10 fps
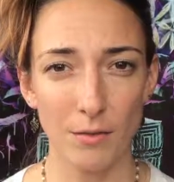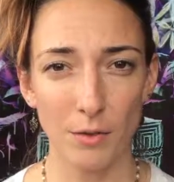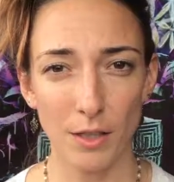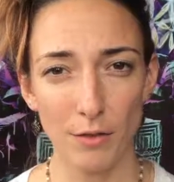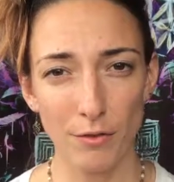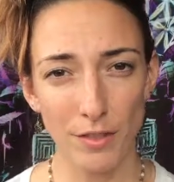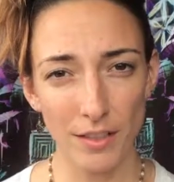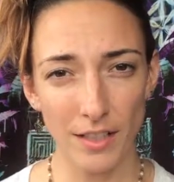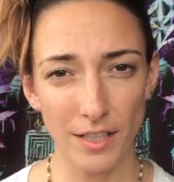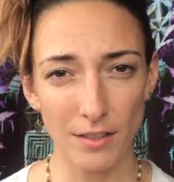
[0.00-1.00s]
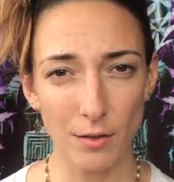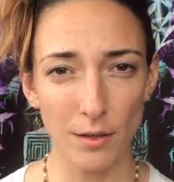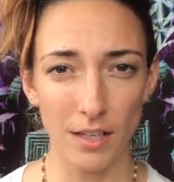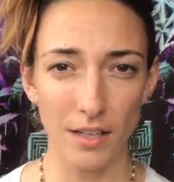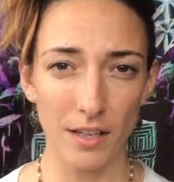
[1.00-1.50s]
What do you feel like
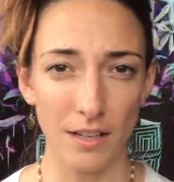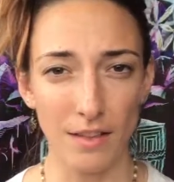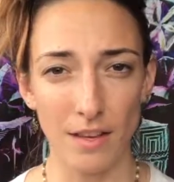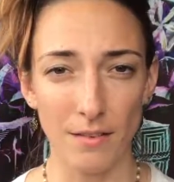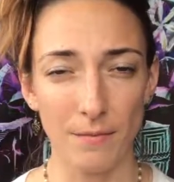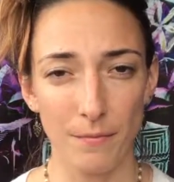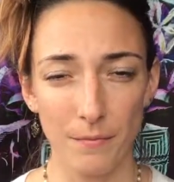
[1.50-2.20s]
doing? And then